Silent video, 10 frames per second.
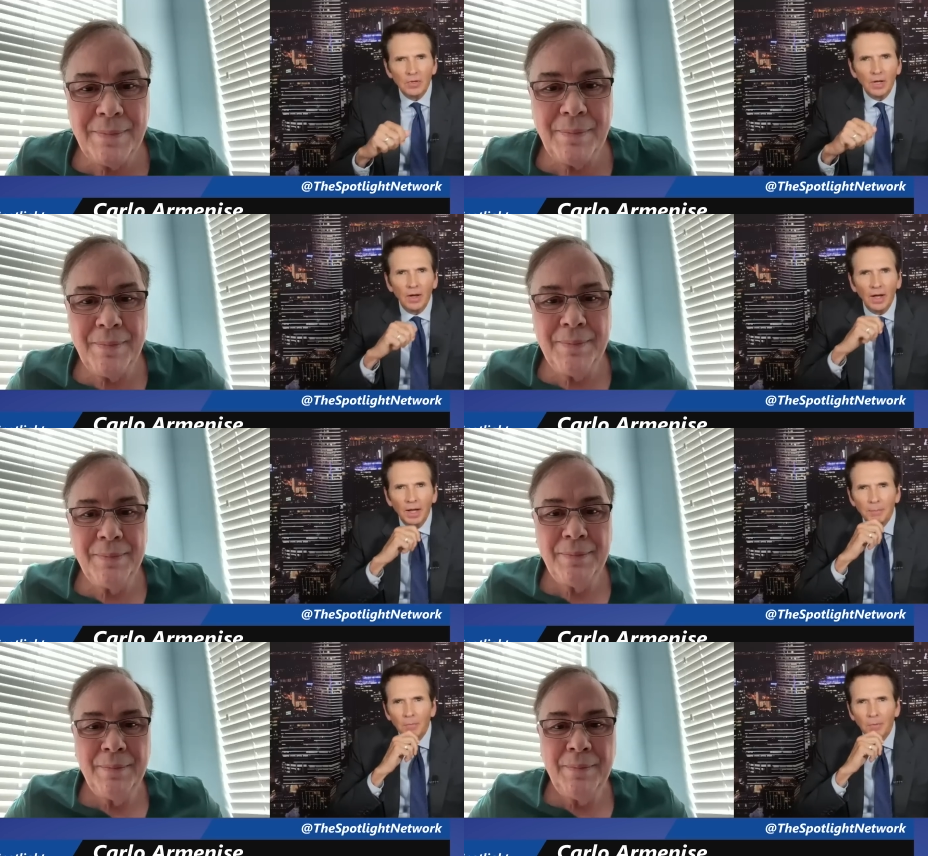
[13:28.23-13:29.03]

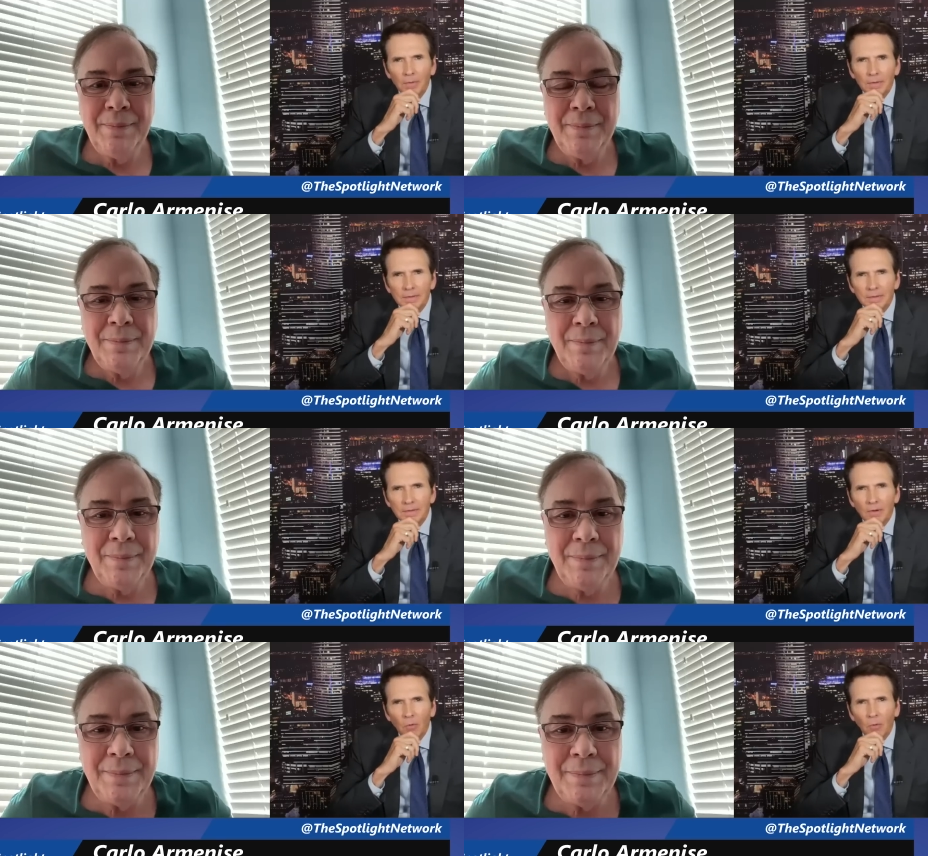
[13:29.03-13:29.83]

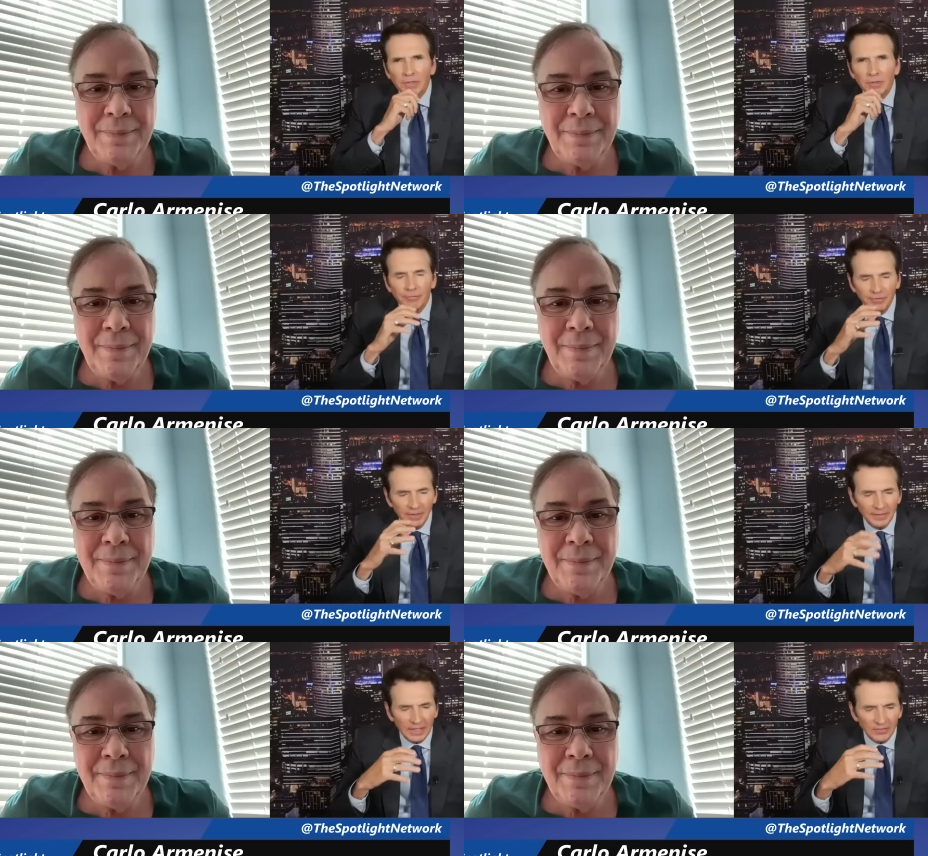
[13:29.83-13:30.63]
Speaker 1: Or do you
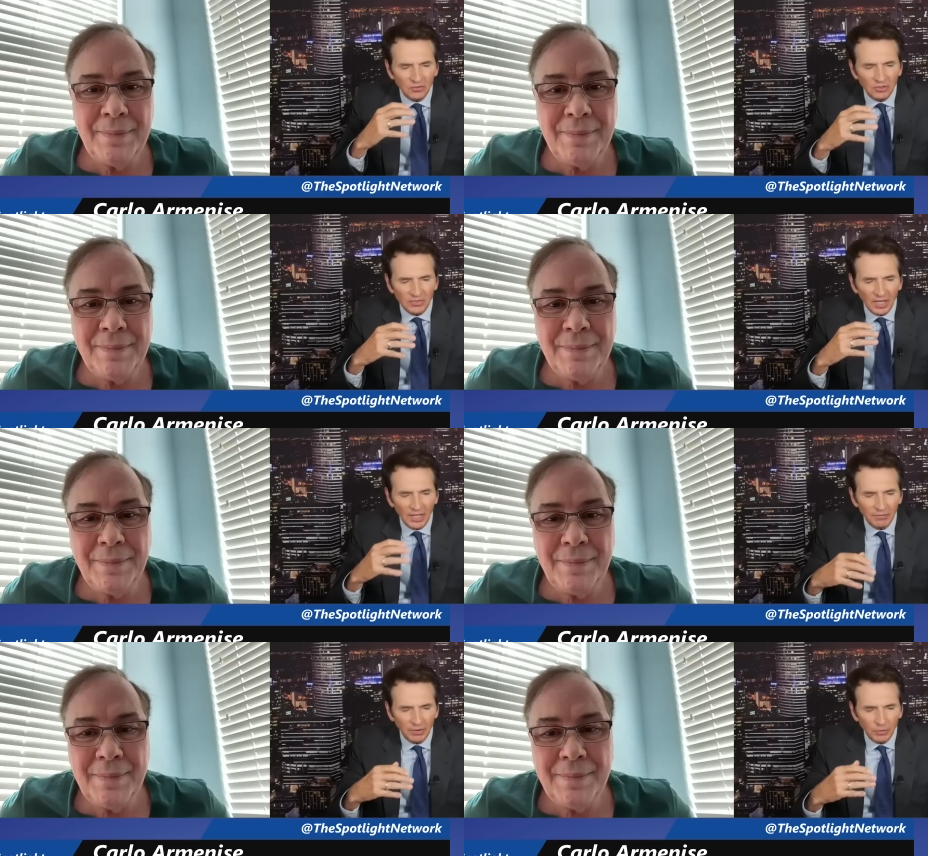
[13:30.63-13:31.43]
feel that's just
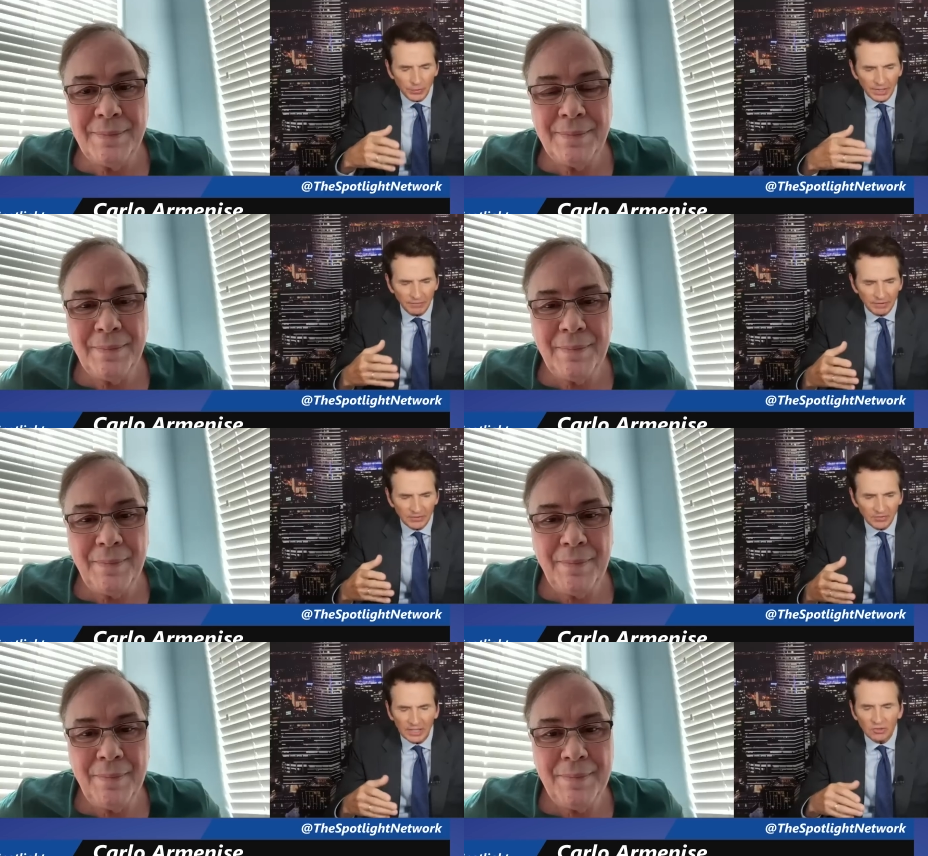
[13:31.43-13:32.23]
kind of a creative
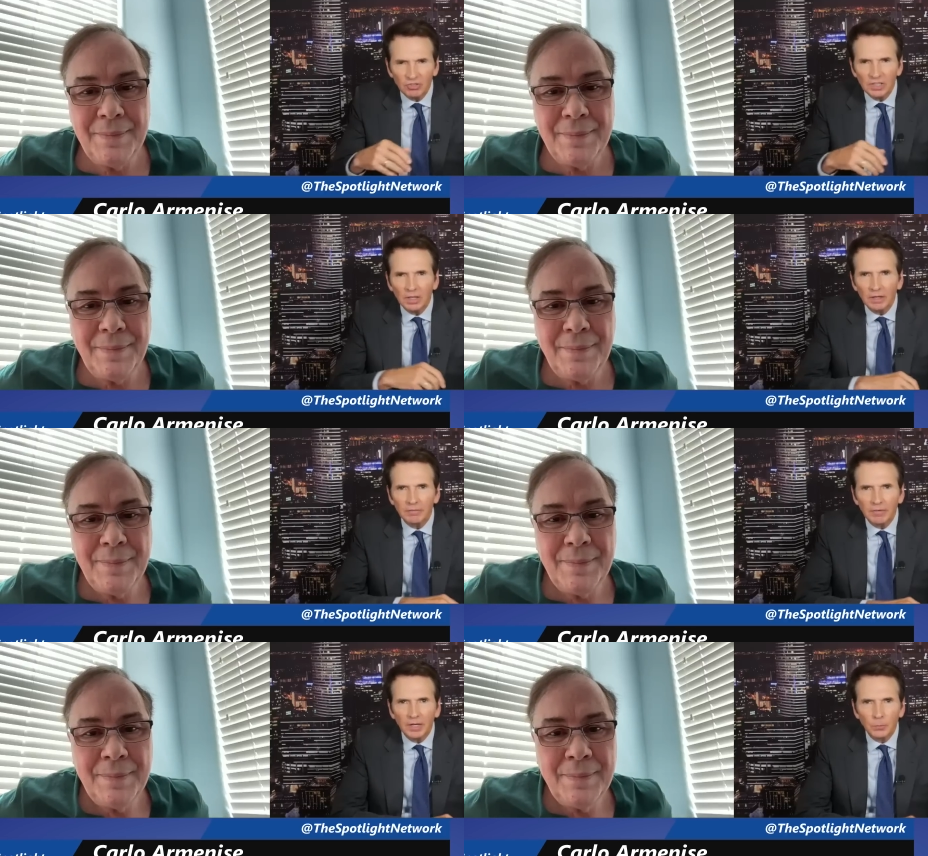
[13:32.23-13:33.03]
extension
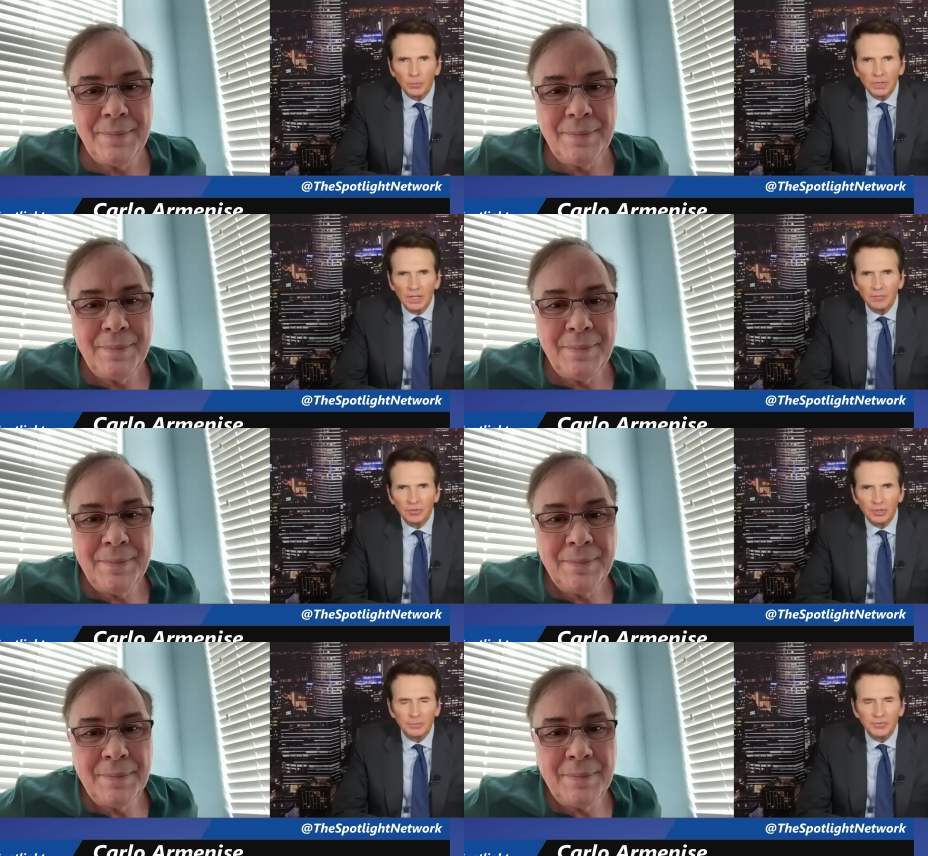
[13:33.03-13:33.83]
of real life
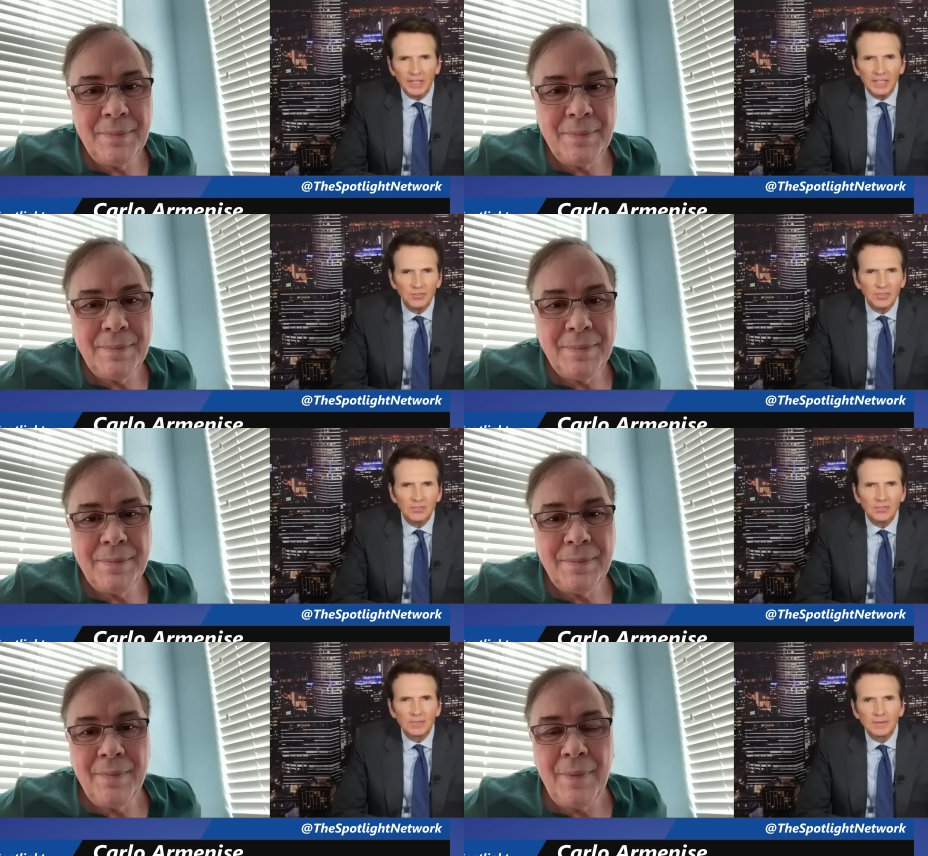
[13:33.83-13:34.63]

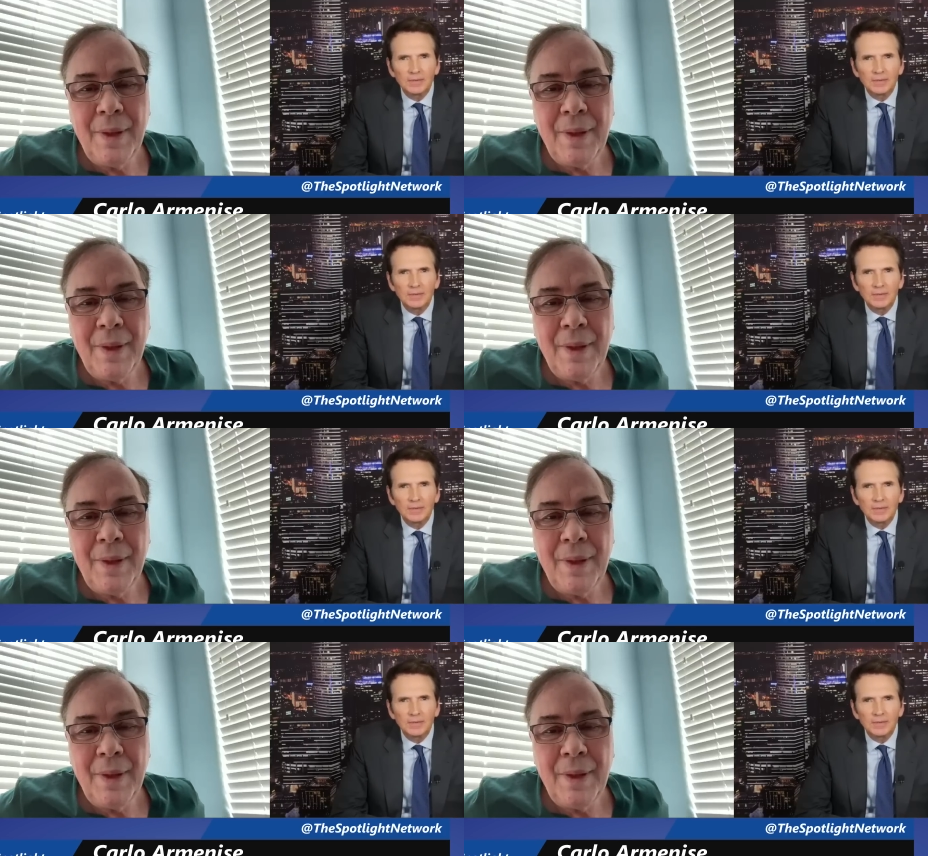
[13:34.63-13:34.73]
circumstances?